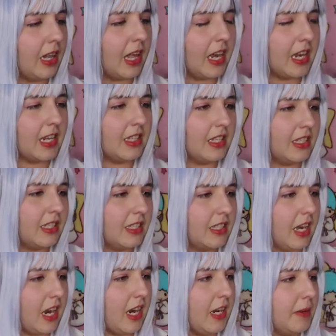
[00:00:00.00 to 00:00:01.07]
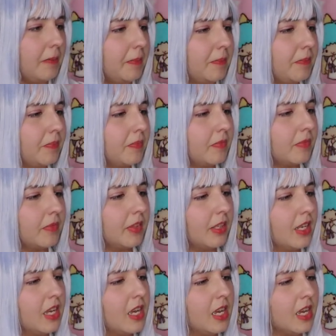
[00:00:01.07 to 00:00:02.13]
like the design.
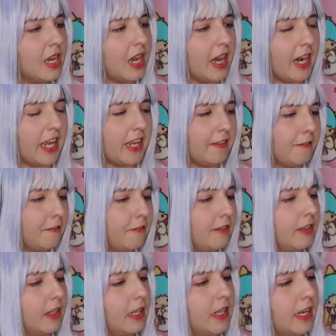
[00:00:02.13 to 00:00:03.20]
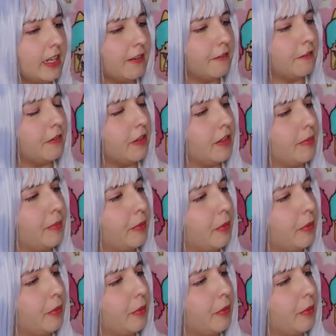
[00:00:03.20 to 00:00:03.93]
And I can feel it. I can feel the